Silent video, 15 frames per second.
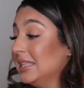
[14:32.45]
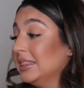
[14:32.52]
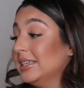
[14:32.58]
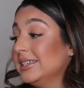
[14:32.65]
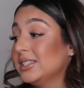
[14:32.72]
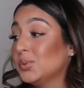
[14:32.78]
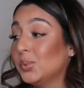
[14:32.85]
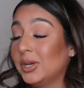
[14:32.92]

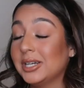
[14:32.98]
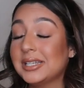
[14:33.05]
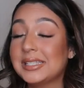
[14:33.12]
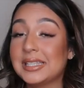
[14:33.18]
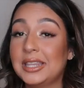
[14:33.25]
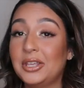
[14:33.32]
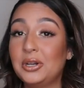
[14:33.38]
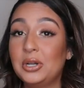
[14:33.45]
This works
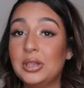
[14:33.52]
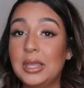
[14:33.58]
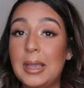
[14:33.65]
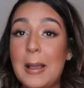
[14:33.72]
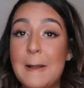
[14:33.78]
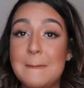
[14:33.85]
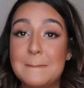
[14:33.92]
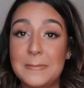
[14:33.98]
literally
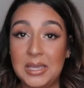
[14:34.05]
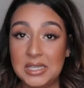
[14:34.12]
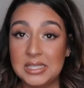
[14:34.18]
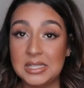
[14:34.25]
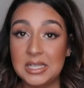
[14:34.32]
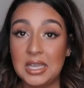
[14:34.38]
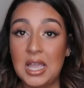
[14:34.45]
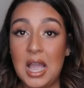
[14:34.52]

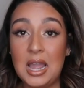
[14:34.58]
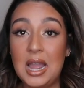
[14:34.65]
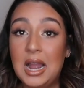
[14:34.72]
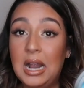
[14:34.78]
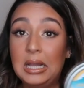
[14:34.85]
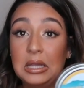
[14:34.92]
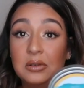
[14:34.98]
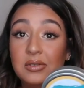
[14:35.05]
amazing. I
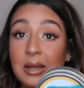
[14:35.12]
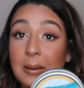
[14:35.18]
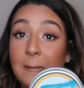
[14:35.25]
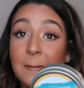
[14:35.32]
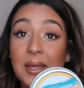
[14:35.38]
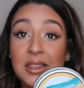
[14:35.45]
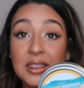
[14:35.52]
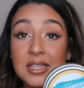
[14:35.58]
highly
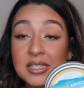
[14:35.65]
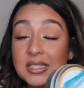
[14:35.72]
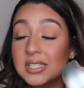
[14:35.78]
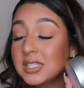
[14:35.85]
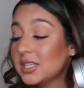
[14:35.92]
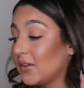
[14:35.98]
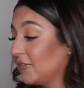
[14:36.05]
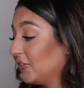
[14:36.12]
recommend this
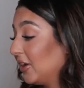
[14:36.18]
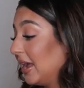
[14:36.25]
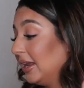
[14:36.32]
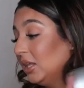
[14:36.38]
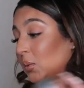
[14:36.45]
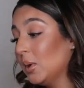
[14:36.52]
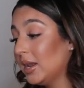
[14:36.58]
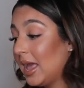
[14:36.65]
for
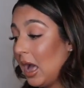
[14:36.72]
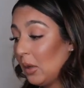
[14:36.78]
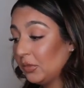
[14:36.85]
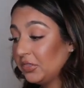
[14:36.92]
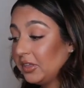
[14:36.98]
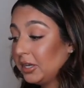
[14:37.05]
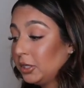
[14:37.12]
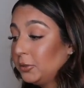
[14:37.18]
anyone
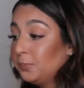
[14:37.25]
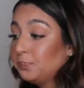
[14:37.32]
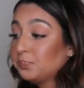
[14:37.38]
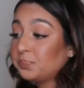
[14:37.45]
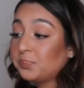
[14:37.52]
out there.